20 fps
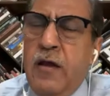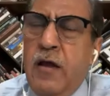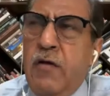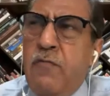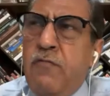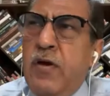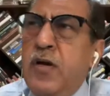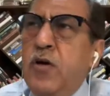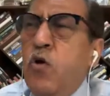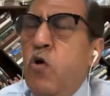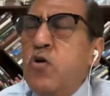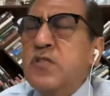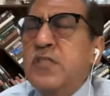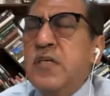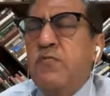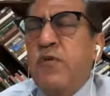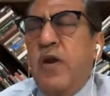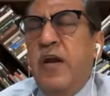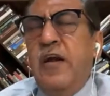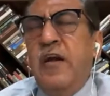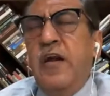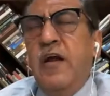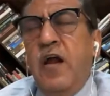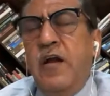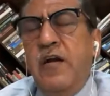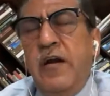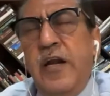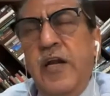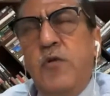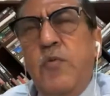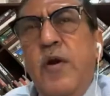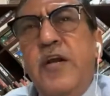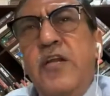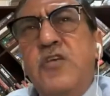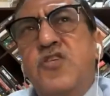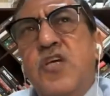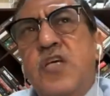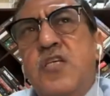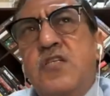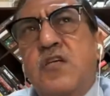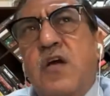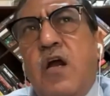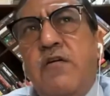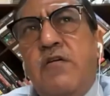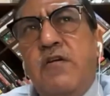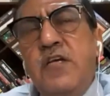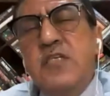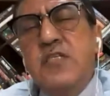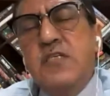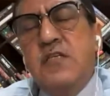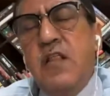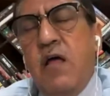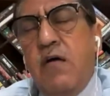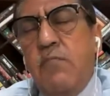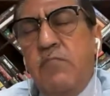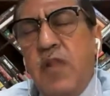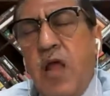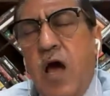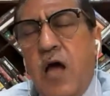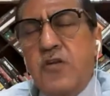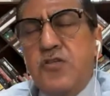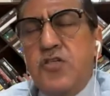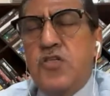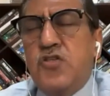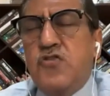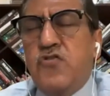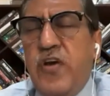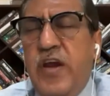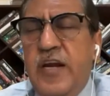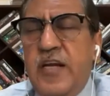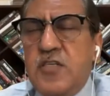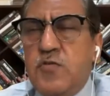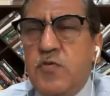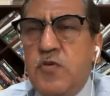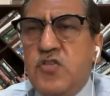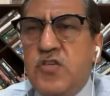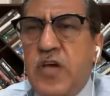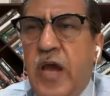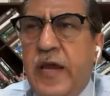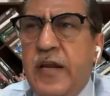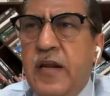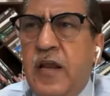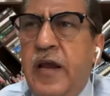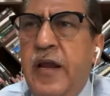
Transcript: One knows that 126 countries' largest trade is with China.